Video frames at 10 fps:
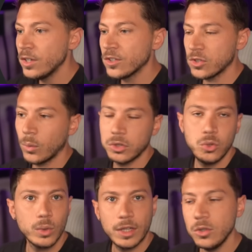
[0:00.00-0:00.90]
So what do you
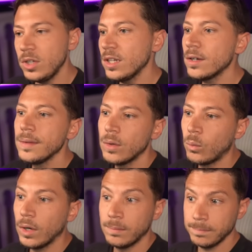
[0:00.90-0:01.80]
want to do here?
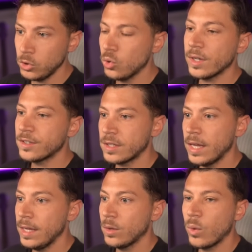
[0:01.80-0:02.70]
Well, you can
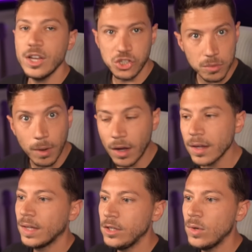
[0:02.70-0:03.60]
say question mark
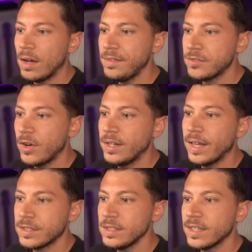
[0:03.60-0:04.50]
and you have this very
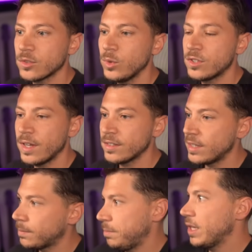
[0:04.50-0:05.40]
nice syntax which says
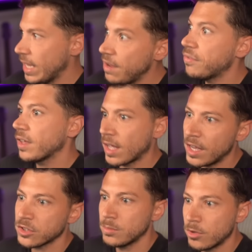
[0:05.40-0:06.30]
that if the
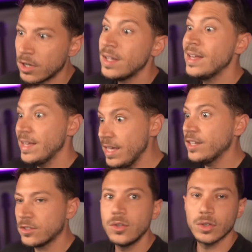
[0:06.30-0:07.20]
customer
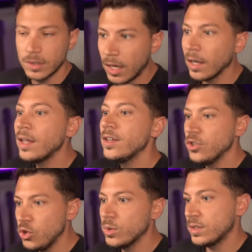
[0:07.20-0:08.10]
is not null,
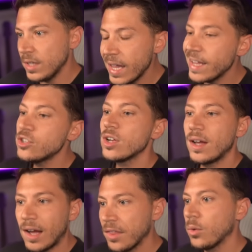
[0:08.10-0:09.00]
use the age,
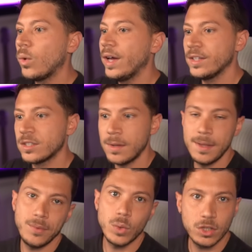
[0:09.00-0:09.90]
otherwise
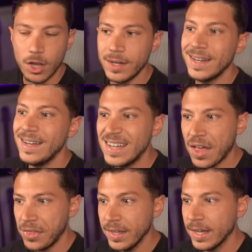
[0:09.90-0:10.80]
return
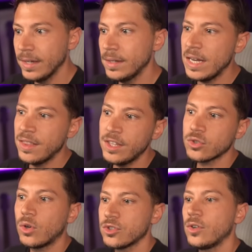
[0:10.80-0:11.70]
nothing. And this
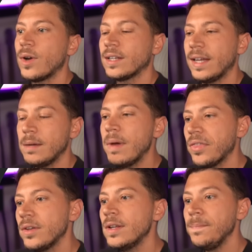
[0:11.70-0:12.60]
console write line
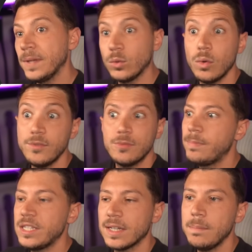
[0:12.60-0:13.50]
method, it will
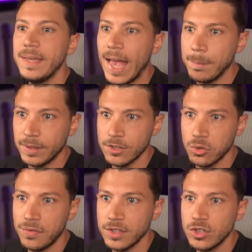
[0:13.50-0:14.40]
basically be empty. So
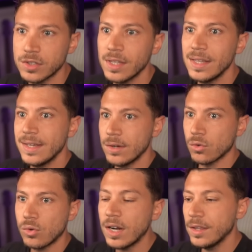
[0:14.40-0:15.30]
if I just
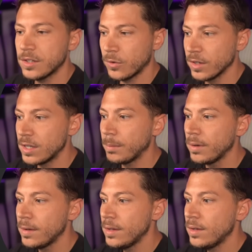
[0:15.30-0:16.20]
run this, for
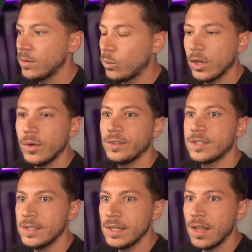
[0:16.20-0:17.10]
example, we're going to
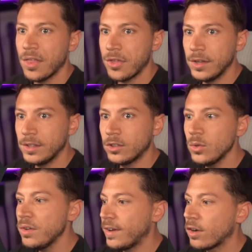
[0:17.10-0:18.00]
see thirty-two.
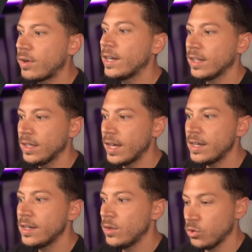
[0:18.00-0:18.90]
If I run it
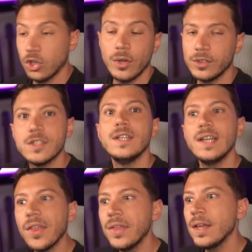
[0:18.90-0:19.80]
again, you're going to see
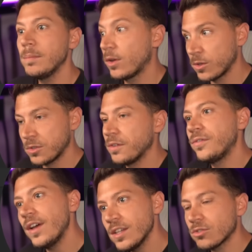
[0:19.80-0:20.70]
nothing because on the
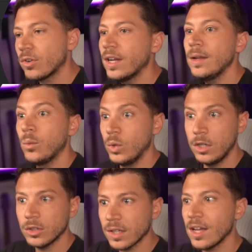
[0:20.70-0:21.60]
first try, we
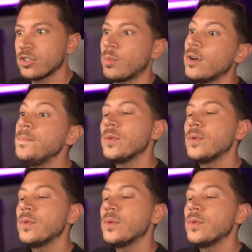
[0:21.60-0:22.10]
got a customer.